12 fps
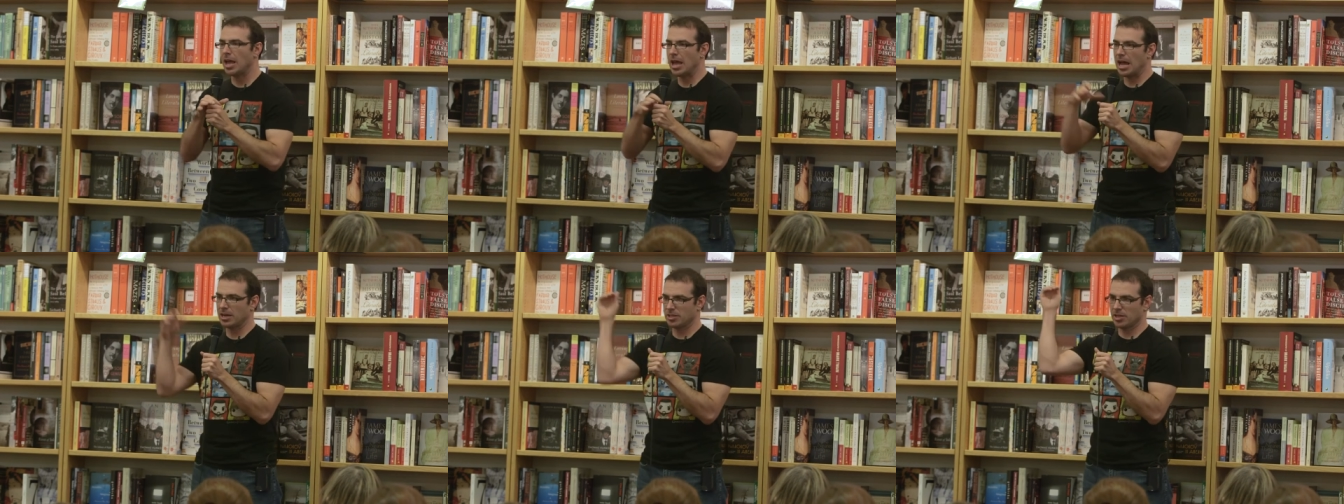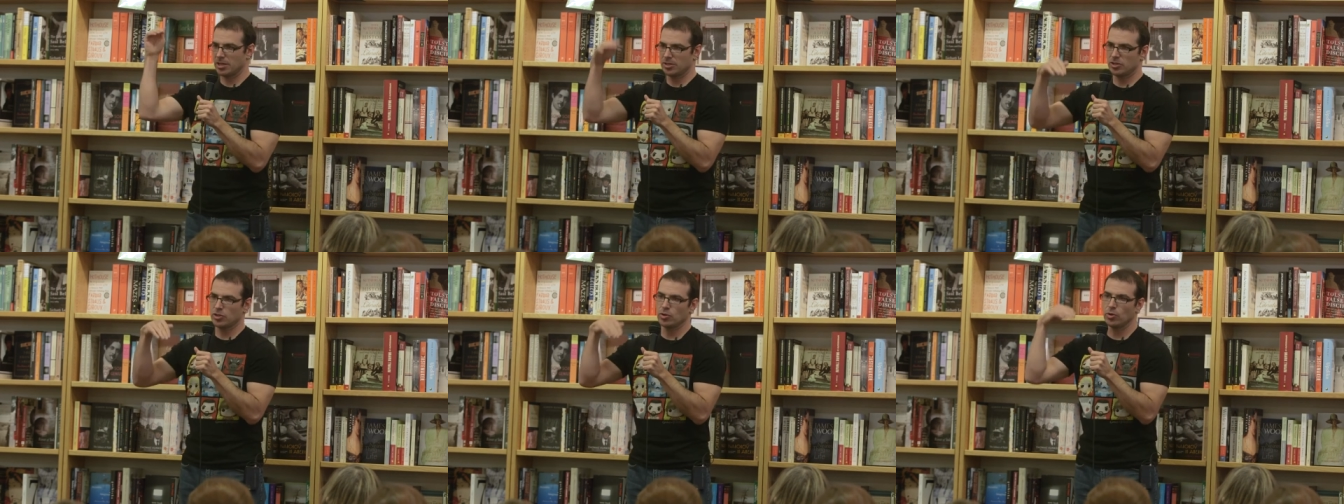
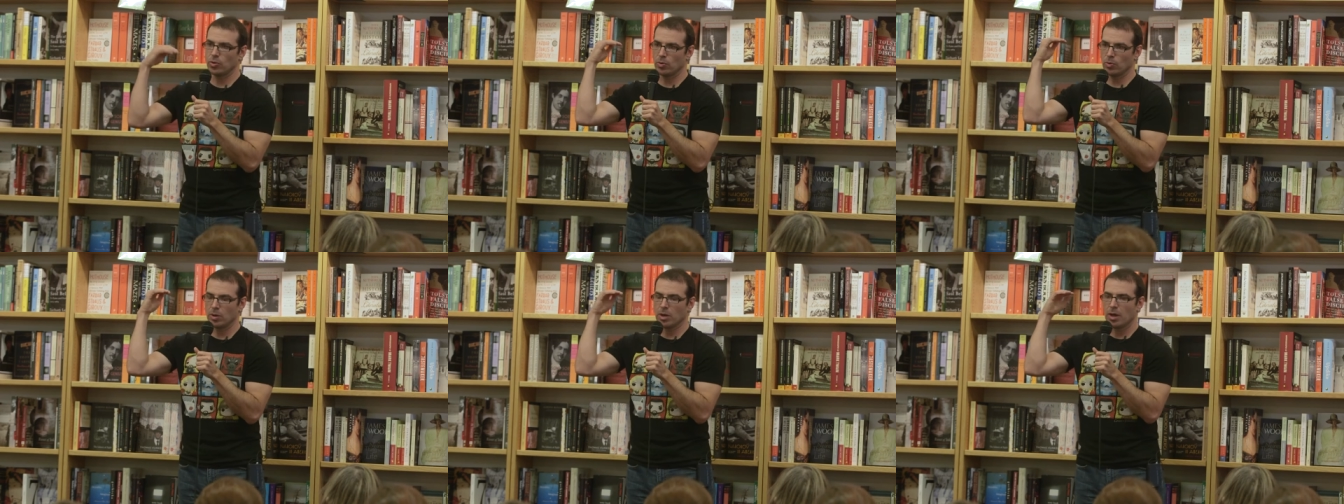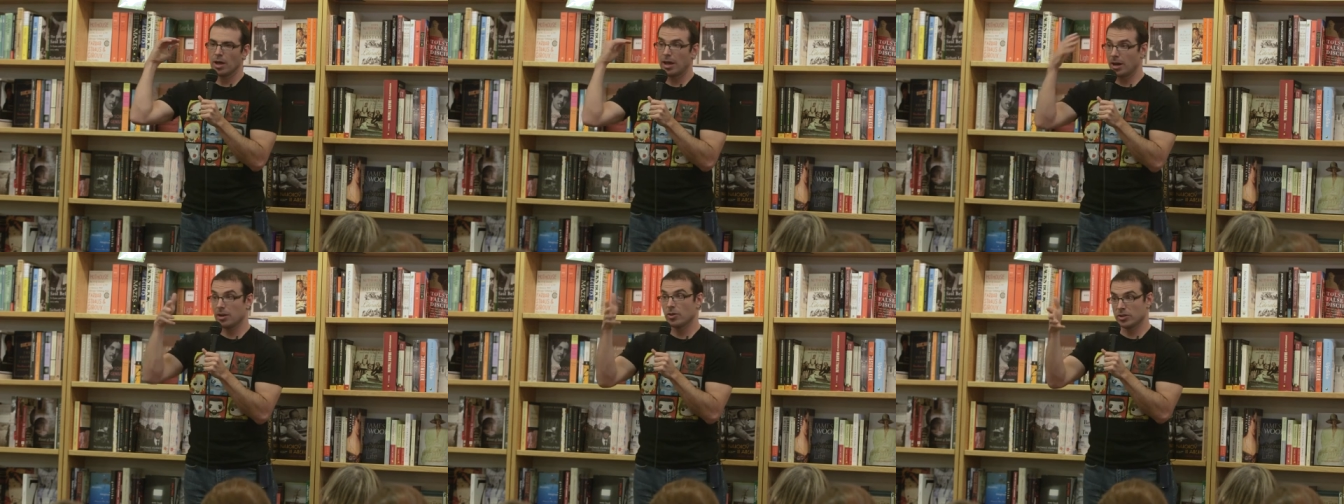access to
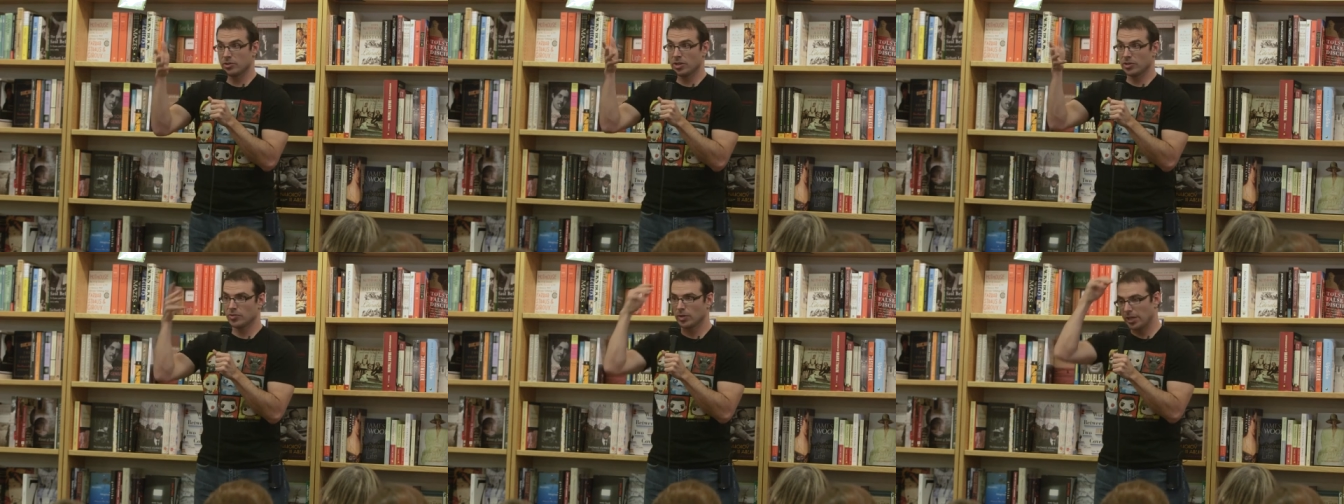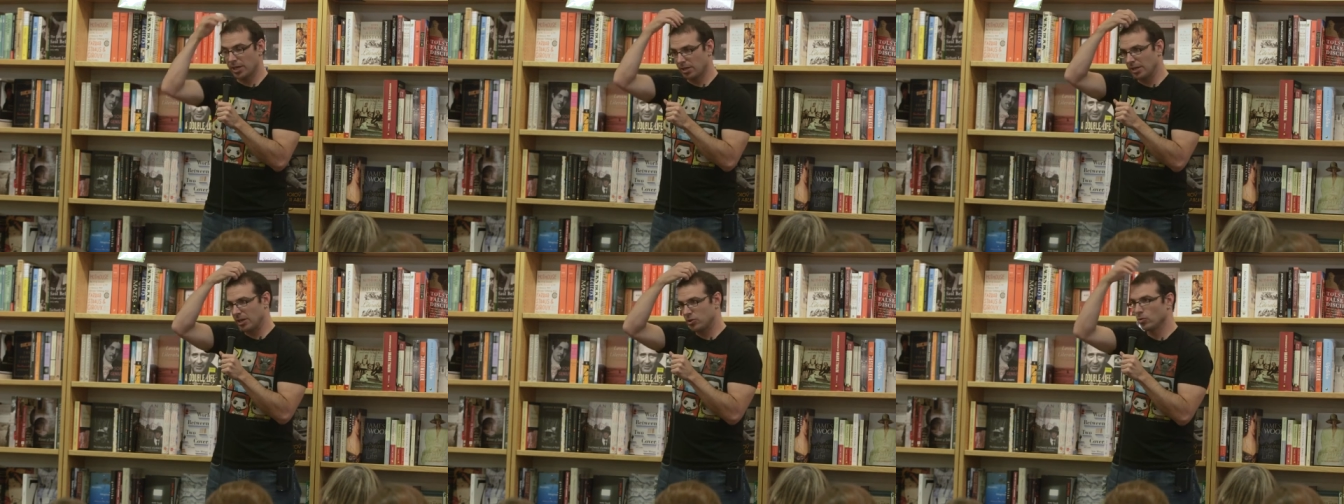and I know this sounds really
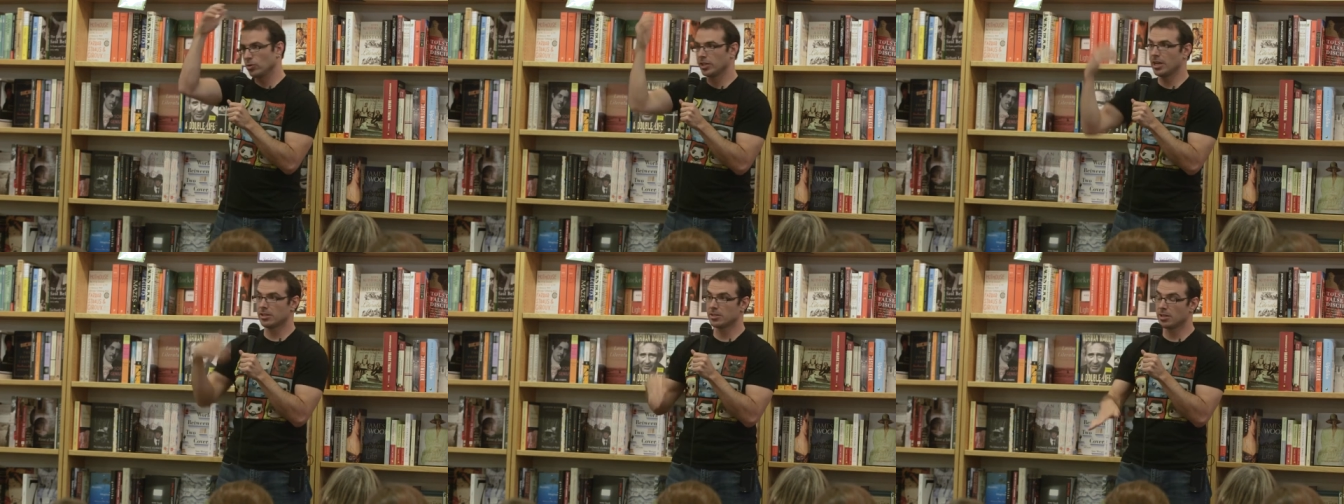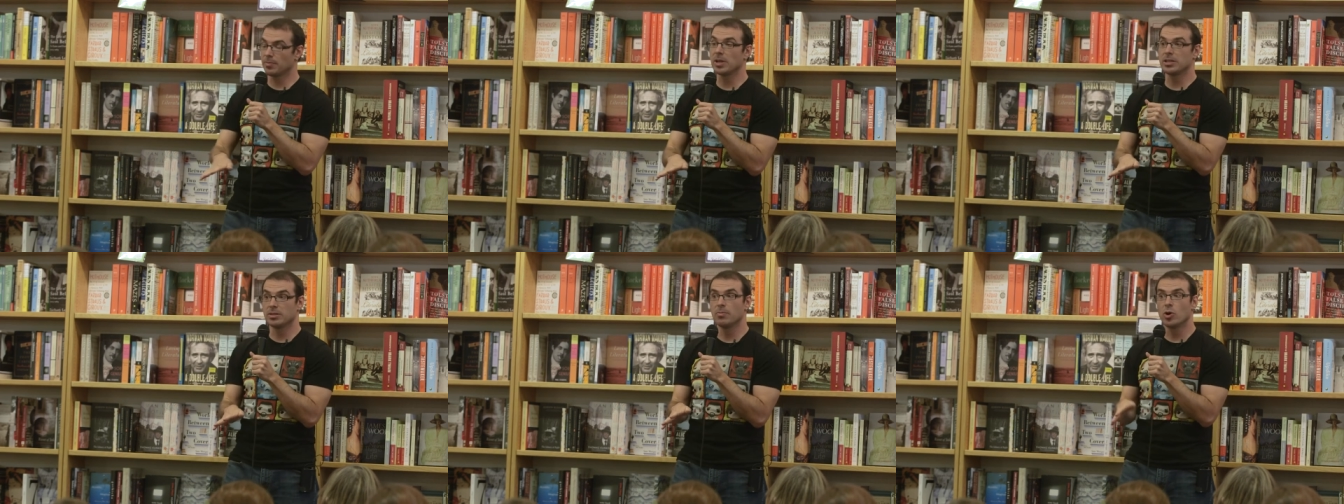intellectual to get to
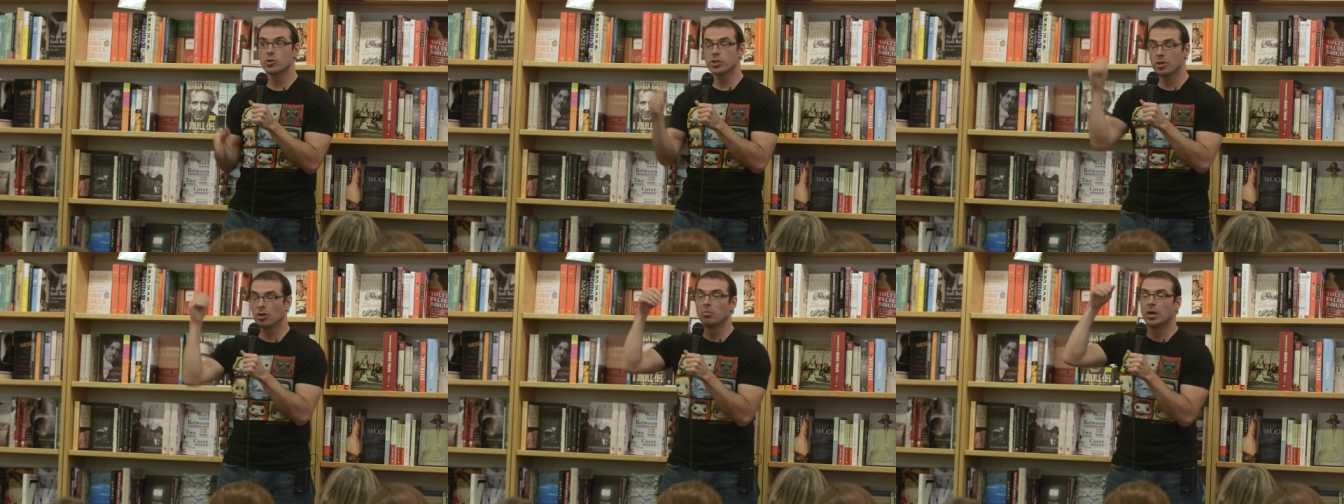someplace emotional,